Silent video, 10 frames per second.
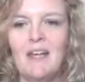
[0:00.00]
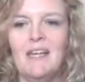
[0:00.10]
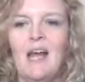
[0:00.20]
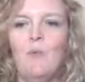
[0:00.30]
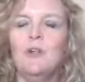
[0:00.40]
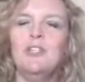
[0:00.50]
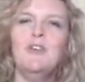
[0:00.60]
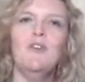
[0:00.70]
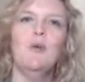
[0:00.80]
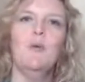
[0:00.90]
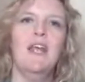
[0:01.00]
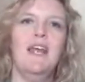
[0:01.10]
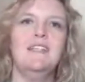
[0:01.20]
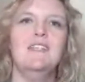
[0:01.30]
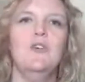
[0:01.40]
Now, once you've
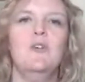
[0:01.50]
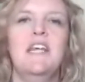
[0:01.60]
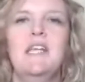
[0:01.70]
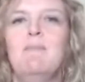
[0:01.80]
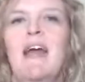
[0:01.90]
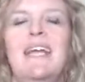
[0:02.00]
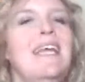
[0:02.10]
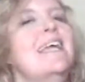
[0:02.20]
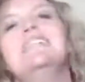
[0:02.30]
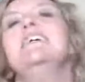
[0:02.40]
created your lead magnet,